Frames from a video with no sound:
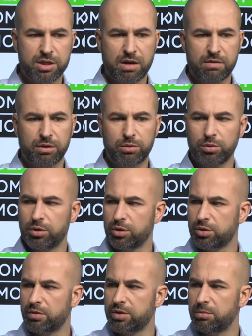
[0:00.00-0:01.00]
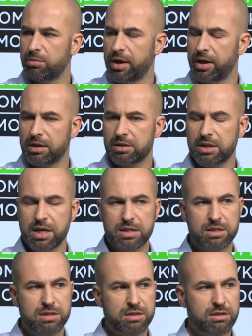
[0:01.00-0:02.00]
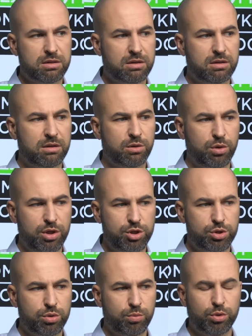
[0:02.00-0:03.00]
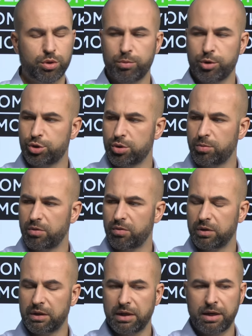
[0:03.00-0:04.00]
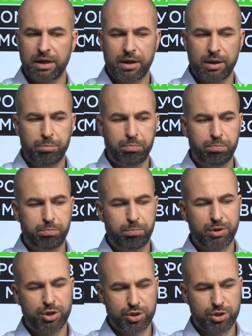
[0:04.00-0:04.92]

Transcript: direct support from the government does not make any sense. It would be logical.